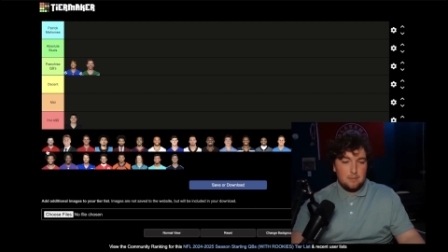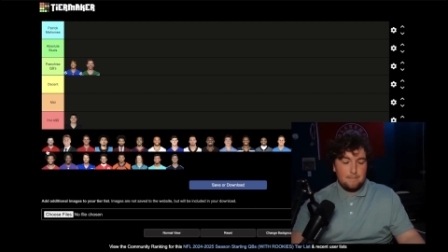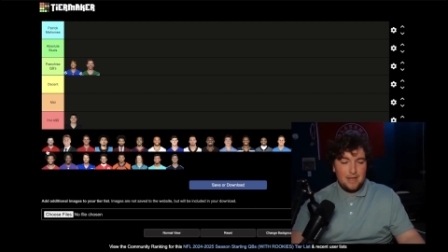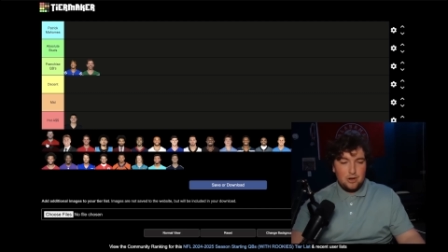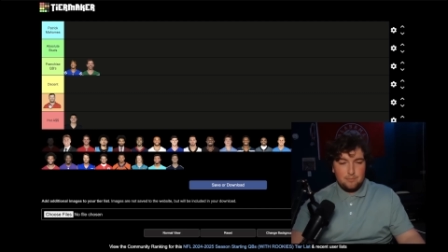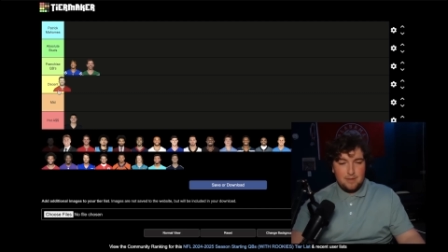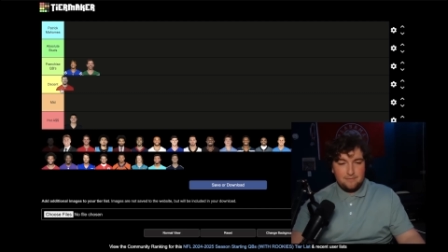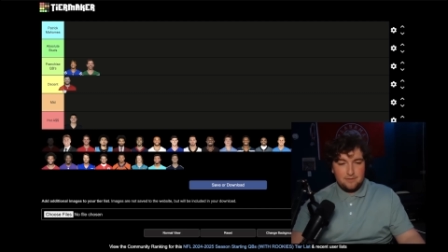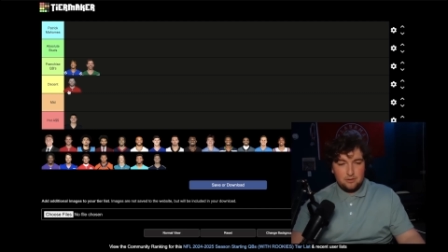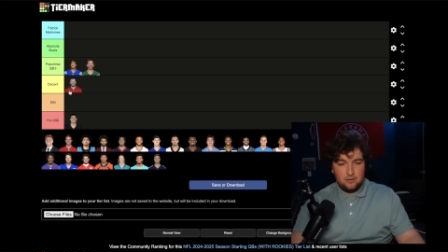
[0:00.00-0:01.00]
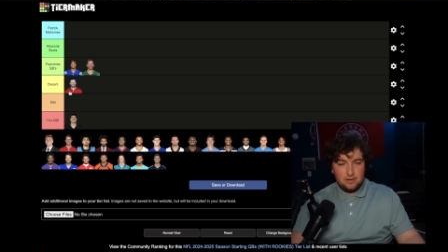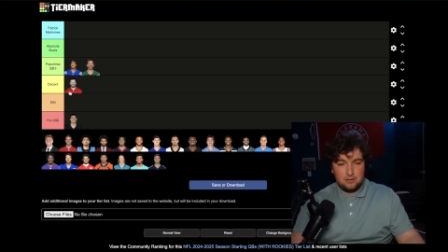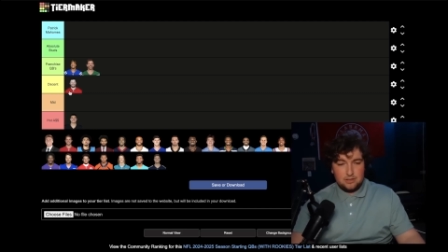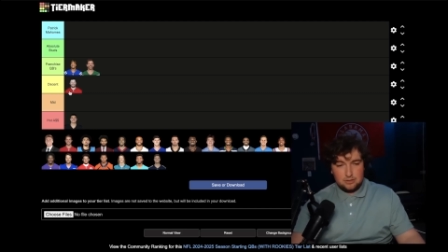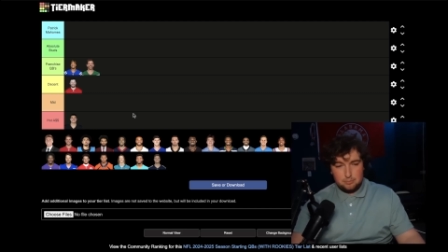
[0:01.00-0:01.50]
Baker Mayfield
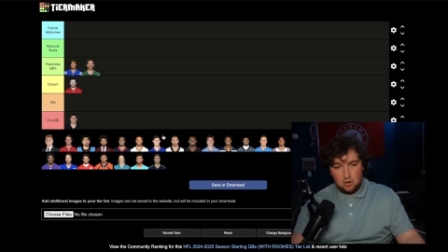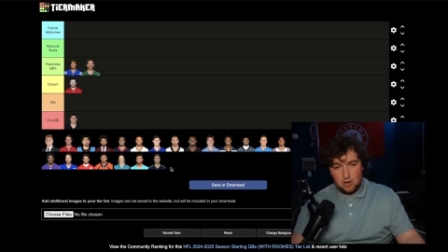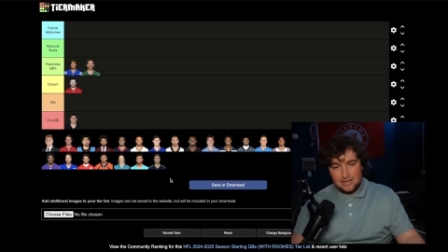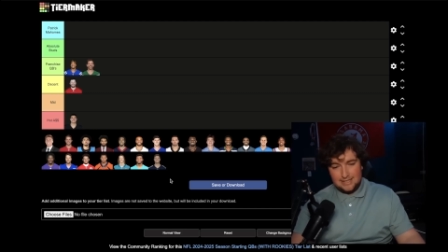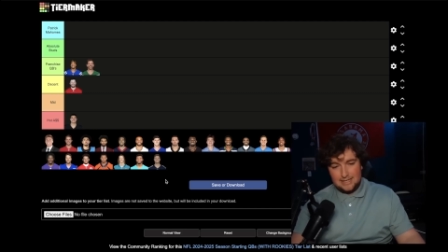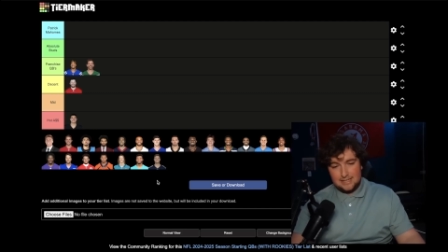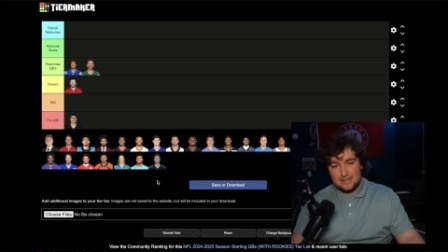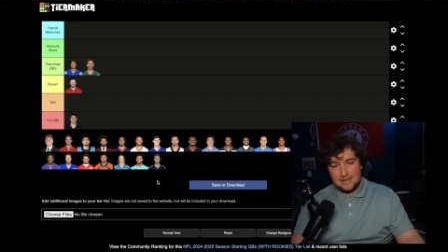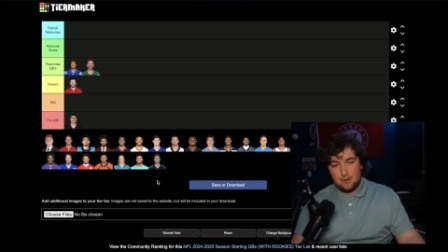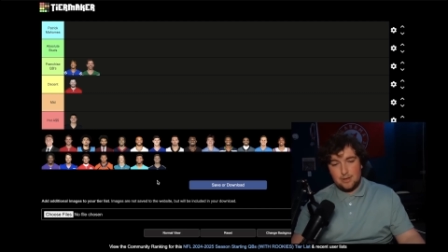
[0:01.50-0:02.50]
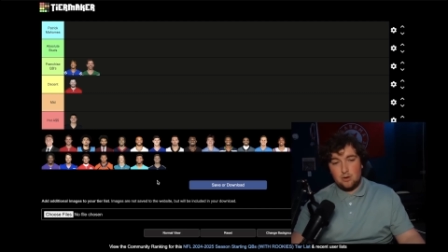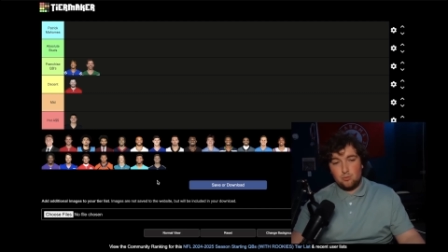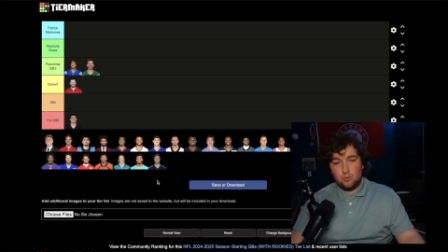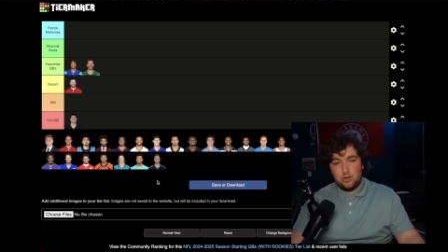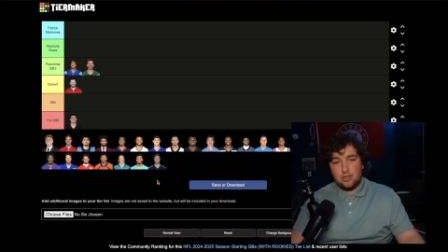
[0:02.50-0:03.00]
does belong in decent. Now, he had a
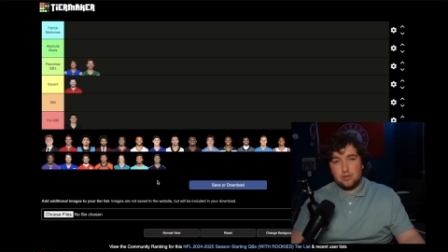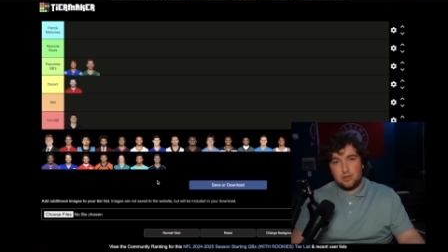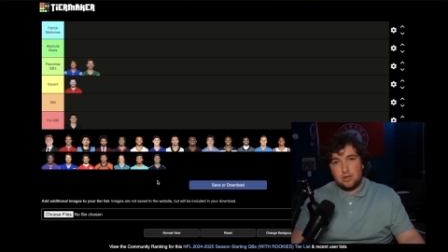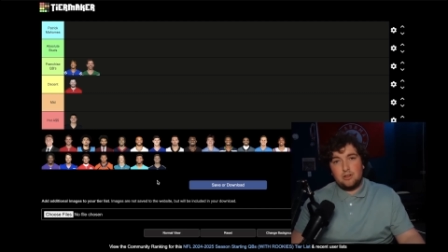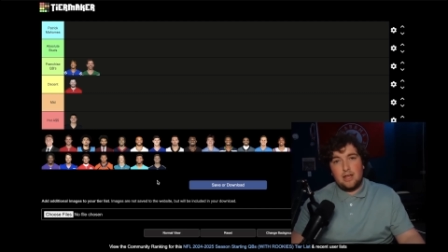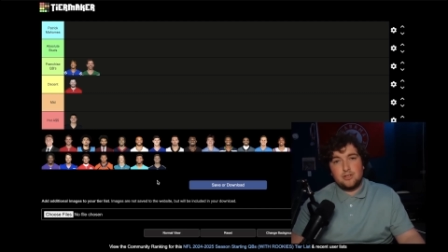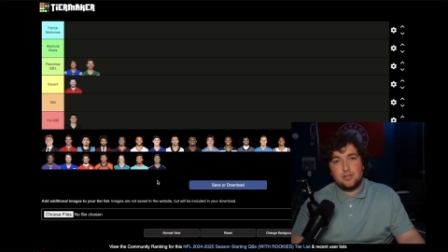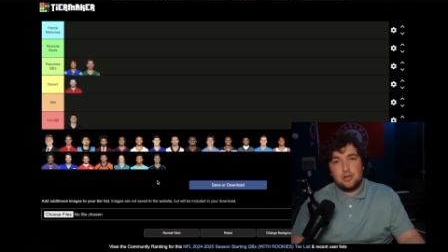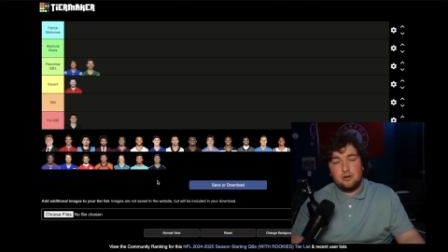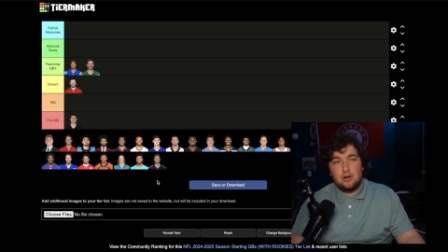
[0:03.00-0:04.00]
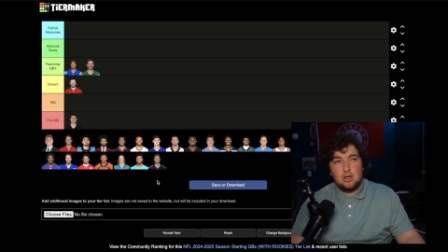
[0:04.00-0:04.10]
really good year last year.